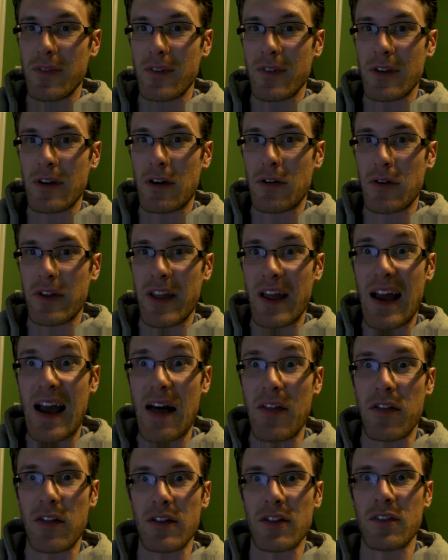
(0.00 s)
you know,
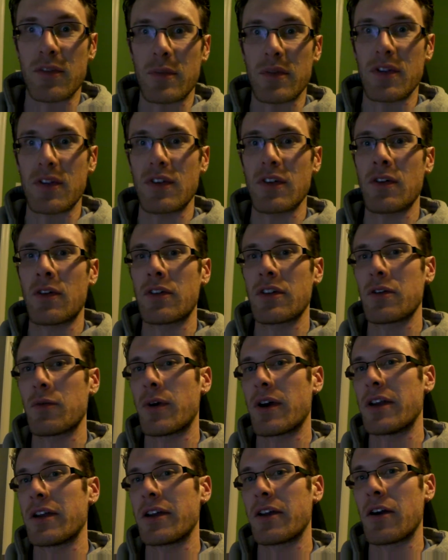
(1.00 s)
Catholicism is the only
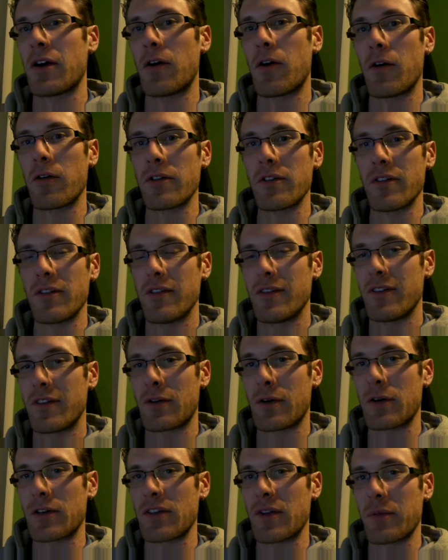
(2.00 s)
way to go, and
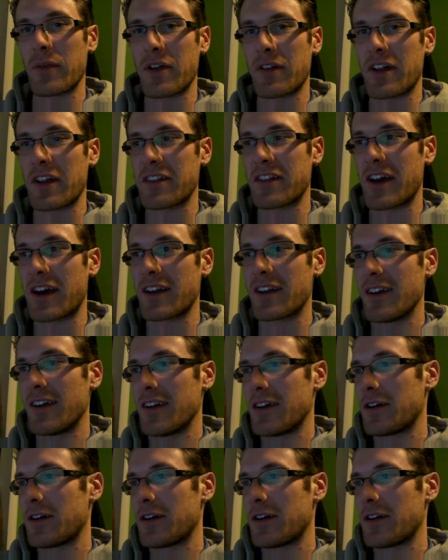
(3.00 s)
or something like that,